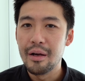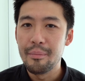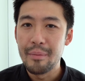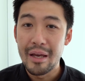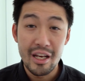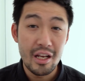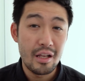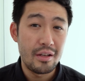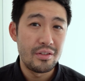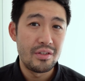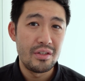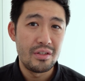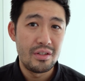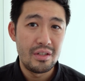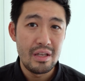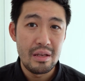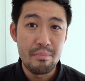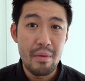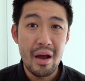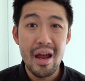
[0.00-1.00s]

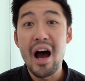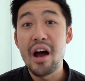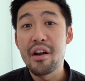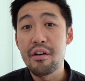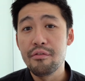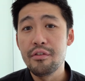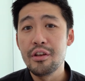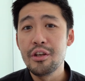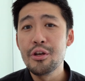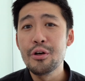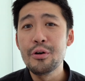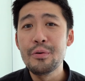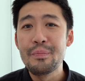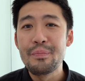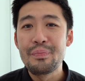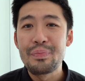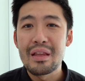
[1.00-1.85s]
analysis in my other video.